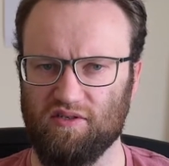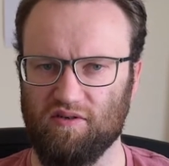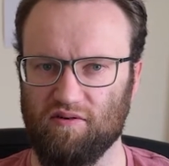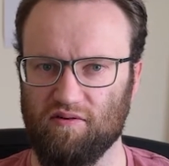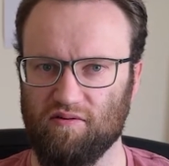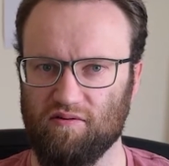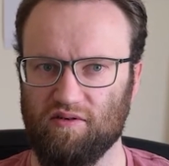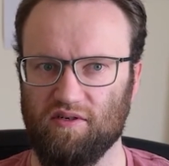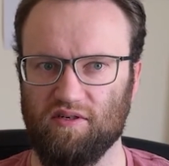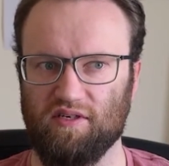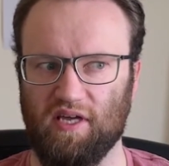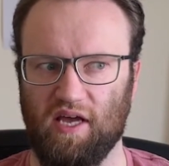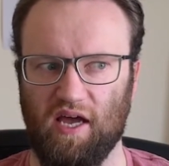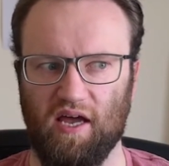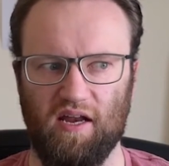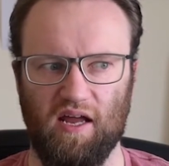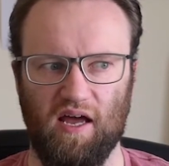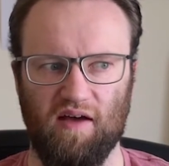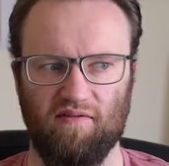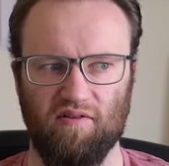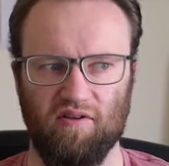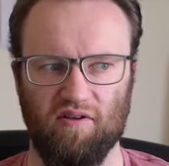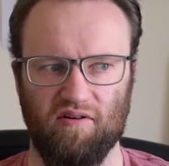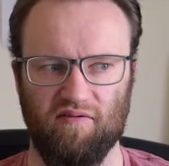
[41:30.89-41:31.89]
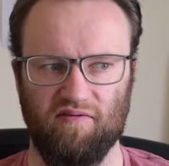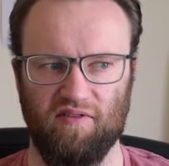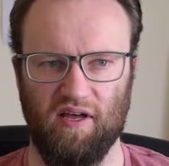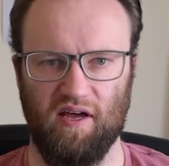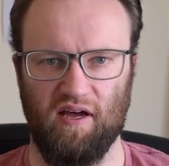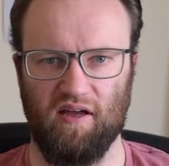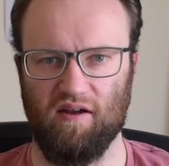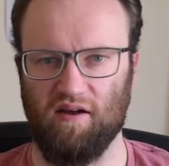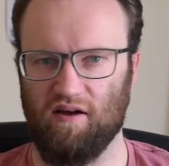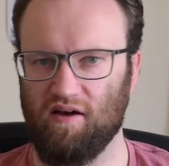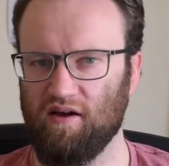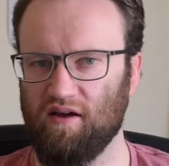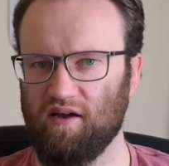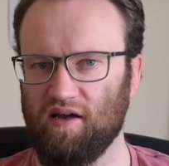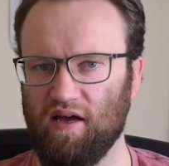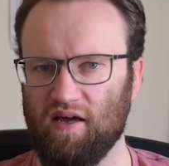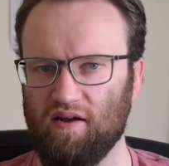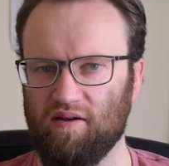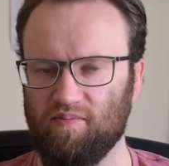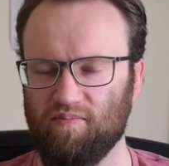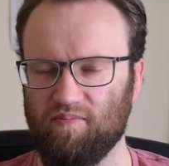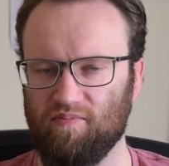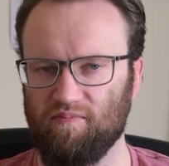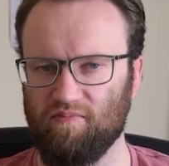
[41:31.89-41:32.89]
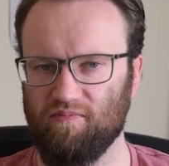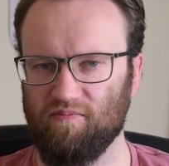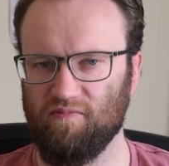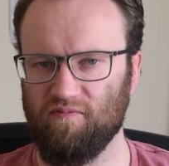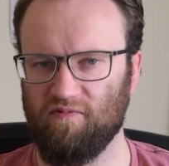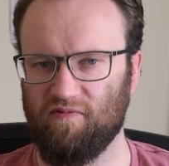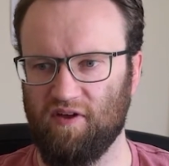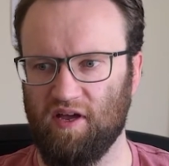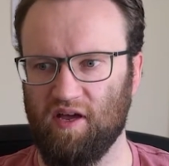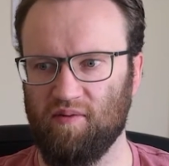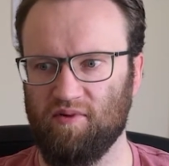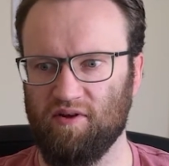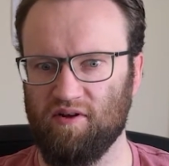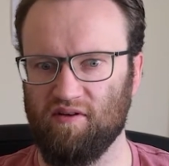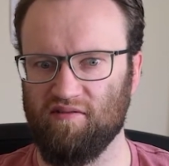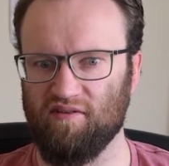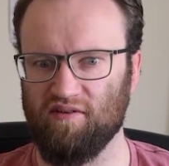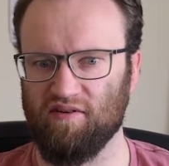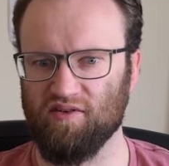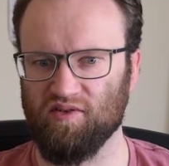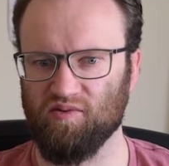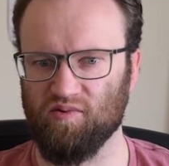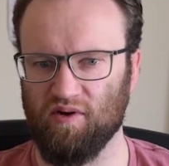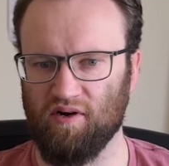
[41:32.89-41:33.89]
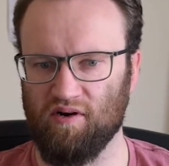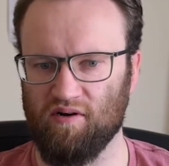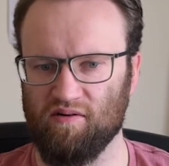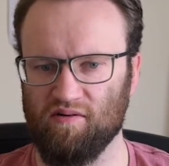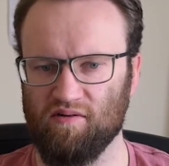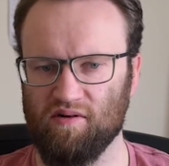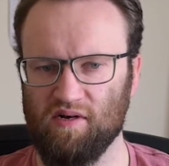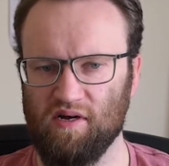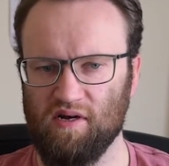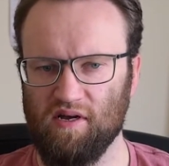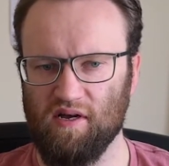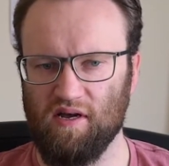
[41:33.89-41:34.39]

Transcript: You can have a lot of that. I had a fair bit of it as well.